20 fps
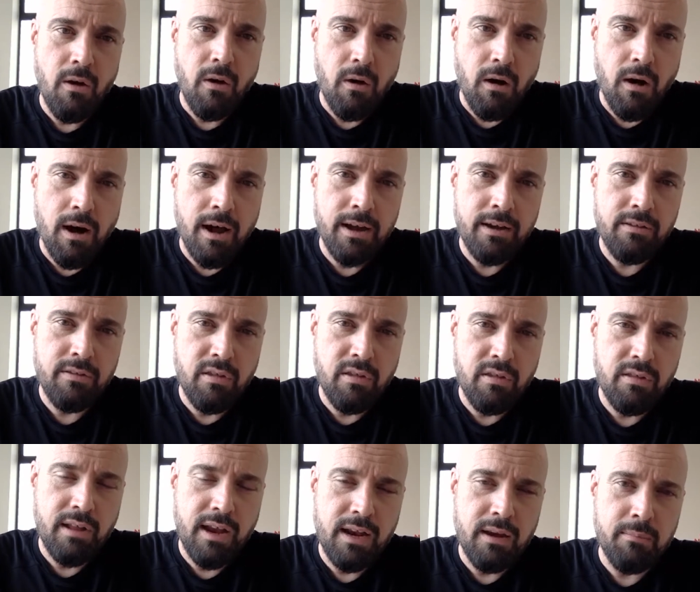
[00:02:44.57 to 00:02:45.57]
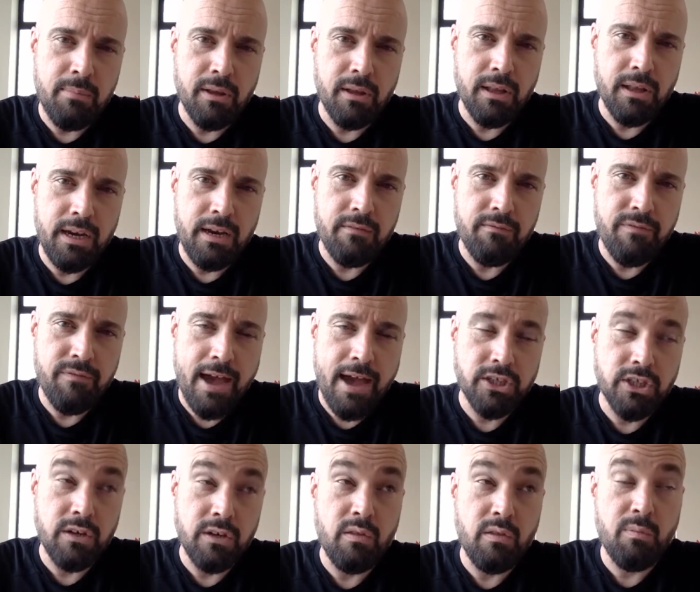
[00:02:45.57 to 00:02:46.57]
on sustainability and
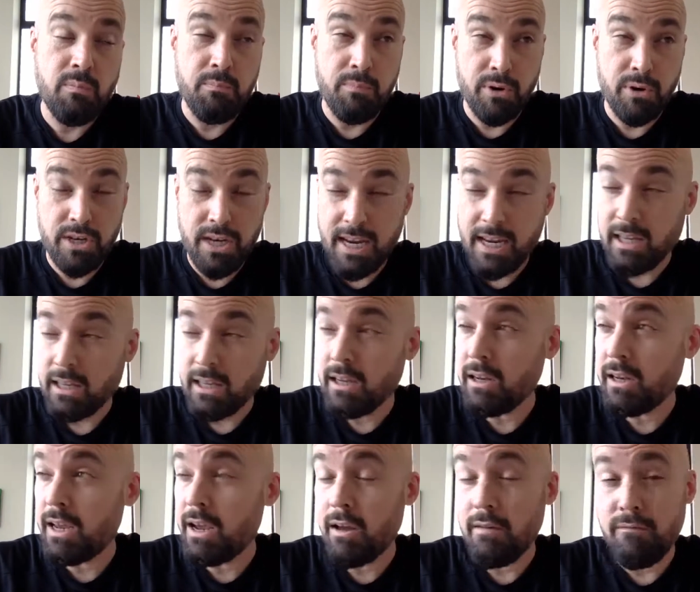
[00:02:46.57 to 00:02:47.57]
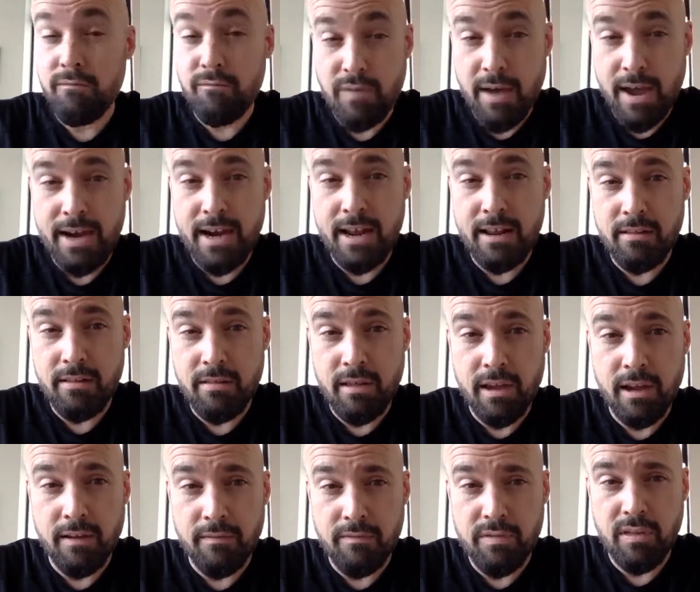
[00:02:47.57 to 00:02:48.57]
fashion, particularly on
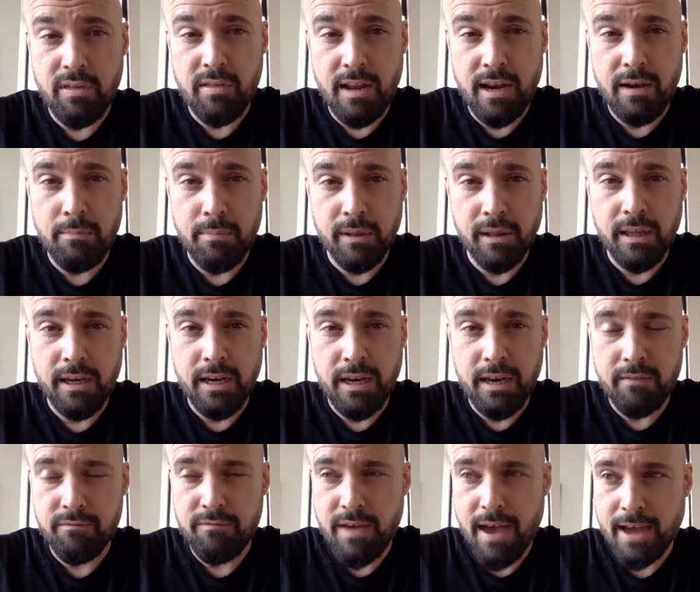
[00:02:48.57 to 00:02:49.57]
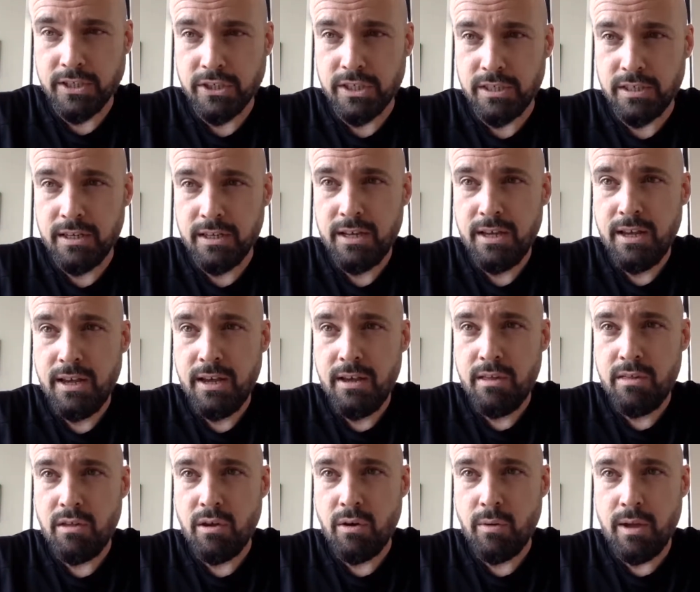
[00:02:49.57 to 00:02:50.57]
financing of sustainability and fashion.
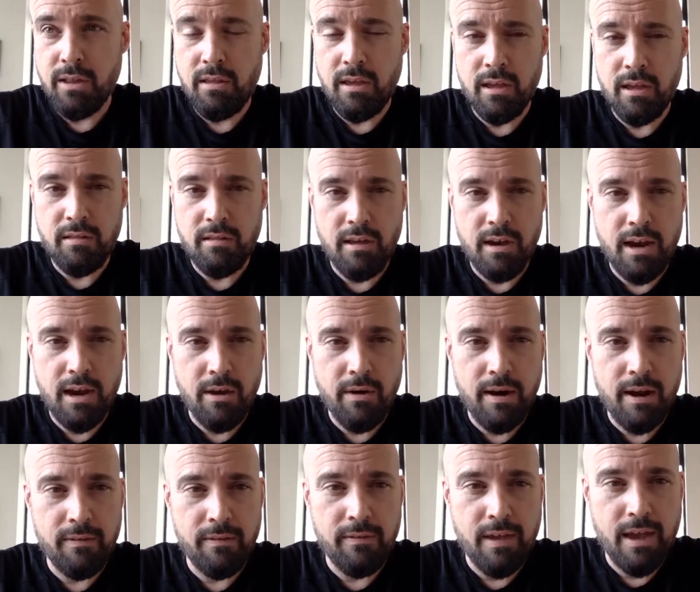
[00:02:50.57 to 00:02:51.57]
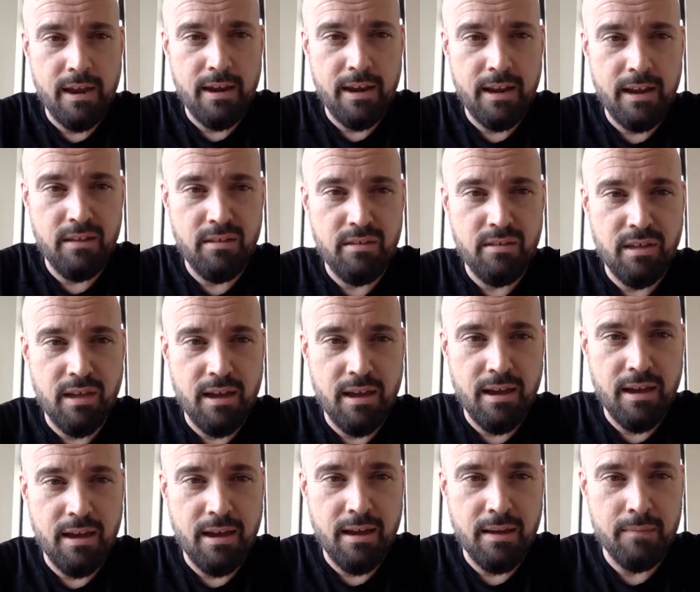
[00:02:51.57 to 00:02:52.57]
So it's an area that is
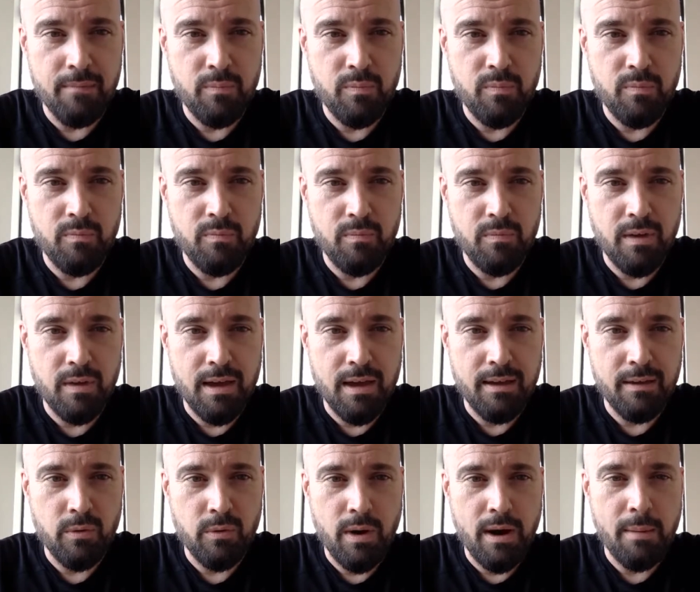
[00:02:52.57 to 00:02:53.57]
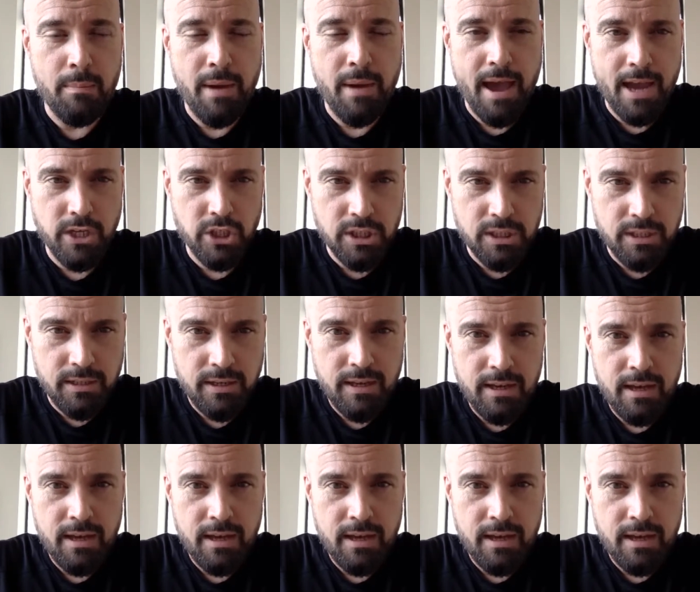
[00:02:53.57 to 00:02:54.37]
quite a passion